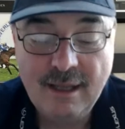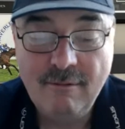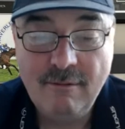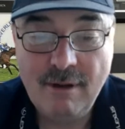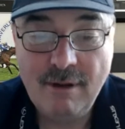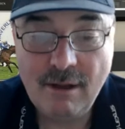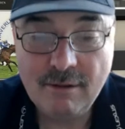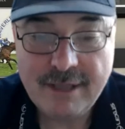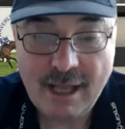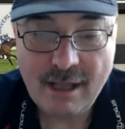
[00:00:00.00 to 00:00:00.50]

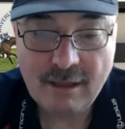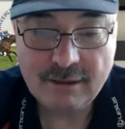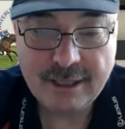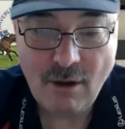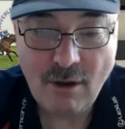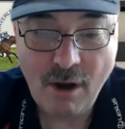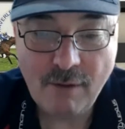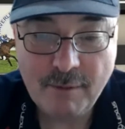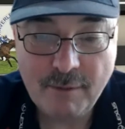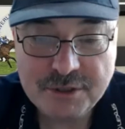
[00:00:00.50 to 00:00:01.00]
Well,
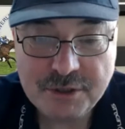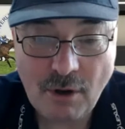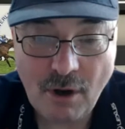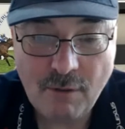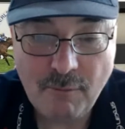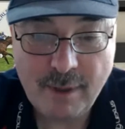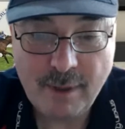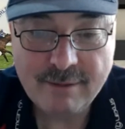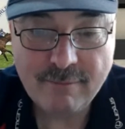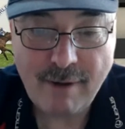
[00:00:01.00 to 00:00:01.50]
Gelding, I Wish
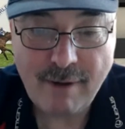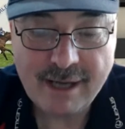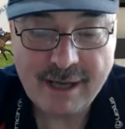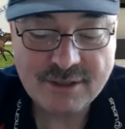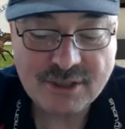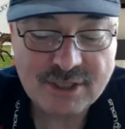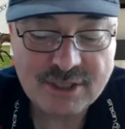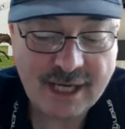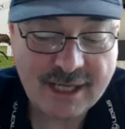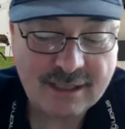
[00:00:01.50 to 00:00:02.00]
I Win
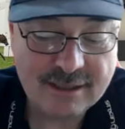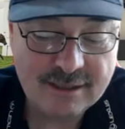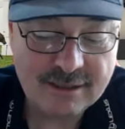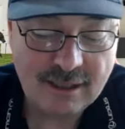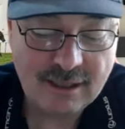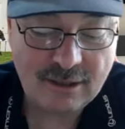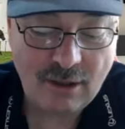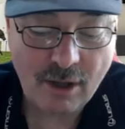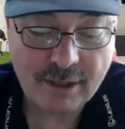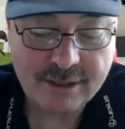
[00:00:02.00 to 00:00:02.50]
ran second in
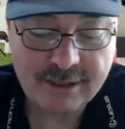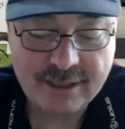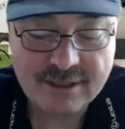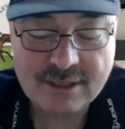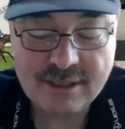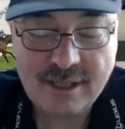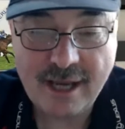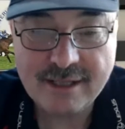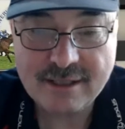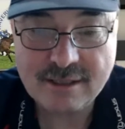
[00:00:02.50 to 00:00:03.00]
the Lightning
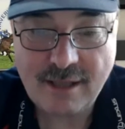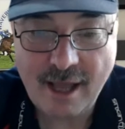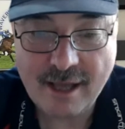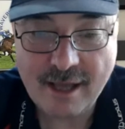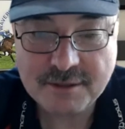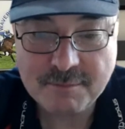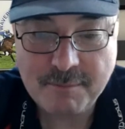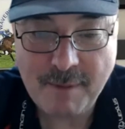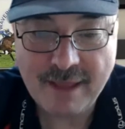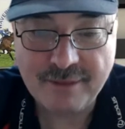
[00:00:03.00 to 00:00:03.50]
Stakes
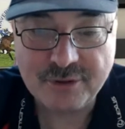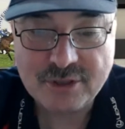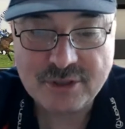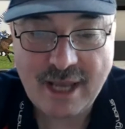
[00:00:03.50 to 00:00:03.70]
last month,